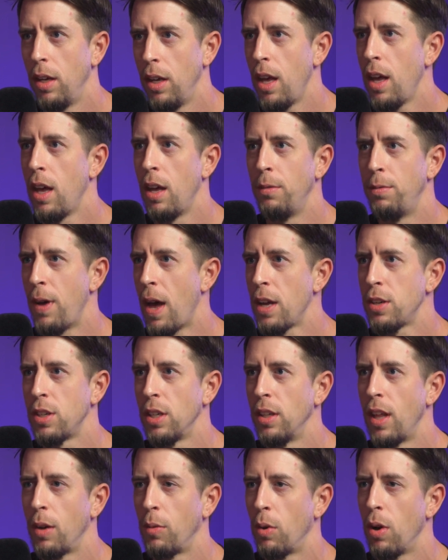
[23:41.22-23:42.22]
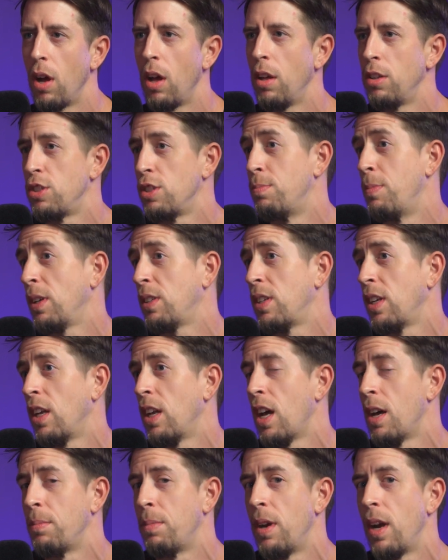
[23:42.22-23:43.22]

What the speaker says: Yeah, and fashion, like we're all just mixing it up.